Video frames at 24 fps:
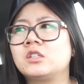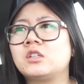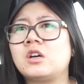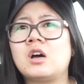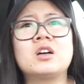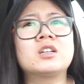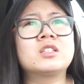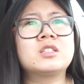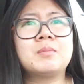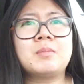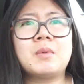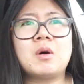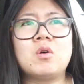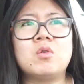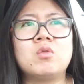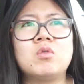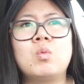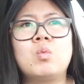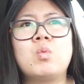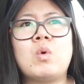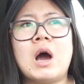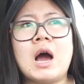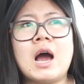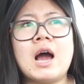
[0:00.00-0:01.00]
talked about
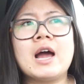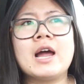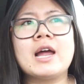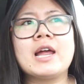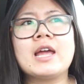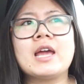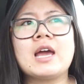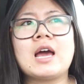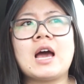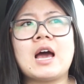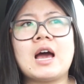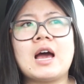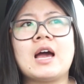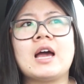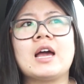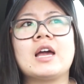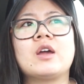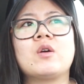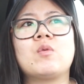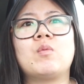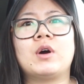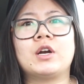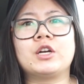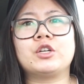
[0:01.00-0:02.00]
why
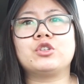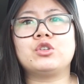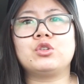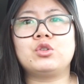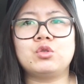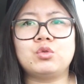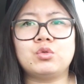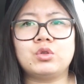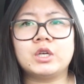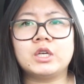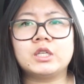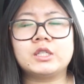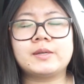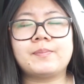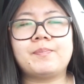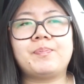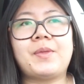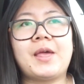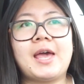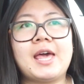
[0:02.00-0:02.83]
I wanted to do this.